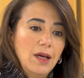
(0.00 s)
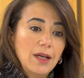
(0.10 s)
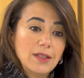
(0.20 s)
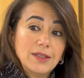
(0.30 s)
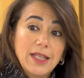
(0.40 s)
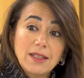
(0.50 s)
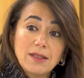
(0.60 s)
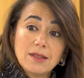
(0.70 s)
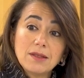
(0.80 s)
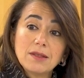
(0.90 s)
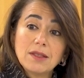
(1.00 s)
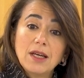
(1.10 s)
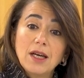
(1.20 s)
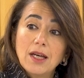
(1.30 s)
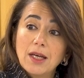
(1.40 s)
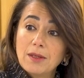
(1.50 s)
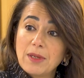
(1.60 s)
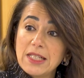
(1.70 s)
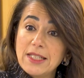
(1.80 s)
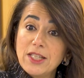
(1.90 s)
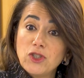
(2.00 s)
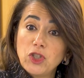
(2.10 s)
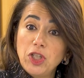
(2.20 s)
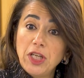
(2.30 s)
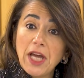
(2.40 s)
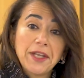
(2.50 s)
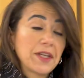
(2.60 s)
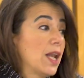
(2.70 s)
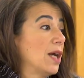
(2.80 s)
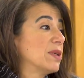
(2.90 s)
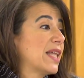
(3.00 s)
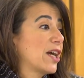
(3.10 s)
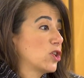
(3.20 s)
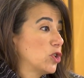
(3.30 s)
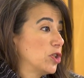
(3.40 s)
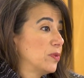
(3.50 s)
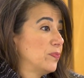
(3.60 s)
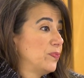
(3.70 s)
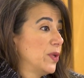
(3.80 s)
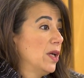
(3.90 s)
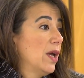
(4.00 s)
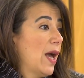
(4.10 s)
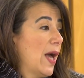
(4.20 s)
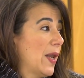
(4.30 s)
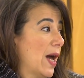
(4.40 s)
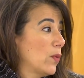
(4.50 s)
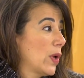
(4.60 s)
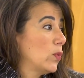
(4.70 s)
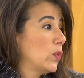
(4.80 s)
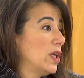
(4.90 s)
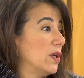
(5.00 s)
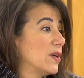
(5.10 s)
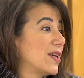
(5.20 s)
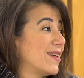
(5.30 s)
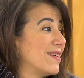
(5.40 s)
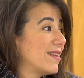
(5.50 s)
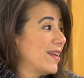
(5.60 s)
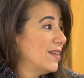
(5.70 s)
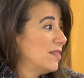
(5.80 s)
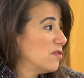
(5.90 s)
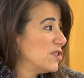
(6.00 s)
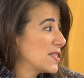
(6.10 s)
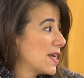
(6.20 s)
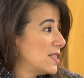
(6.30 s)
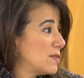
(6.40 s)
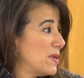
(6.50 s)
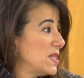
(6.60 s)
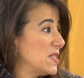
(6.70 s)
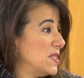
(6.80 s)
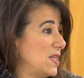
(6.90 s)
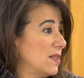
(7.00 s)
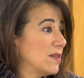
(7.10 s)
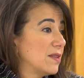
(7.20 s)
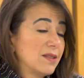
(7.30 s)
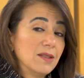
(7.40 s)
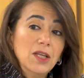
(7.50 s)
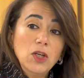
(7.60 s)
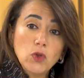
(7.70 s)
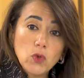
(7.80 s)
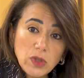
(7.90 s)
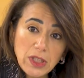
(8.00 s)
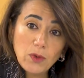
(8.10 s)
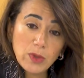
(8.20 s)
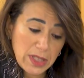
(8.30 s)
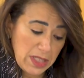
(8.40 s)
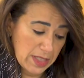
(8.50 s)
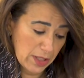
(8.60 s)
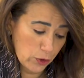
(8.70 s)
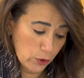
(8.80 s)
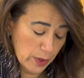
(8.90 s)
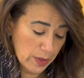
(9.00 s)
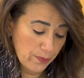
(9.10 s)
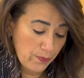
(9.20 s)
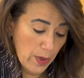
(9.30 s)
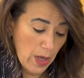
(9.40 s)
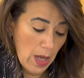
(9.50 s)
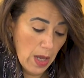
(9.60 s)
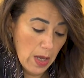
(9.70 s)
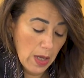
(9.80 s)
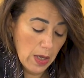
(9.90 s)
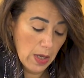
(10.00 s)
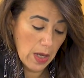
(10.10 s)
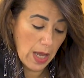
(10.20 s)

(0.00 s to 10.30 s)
uh, debt, uh, SDG, and climate action, and how can we create the fiscal space needed to deal with these issues. Uh,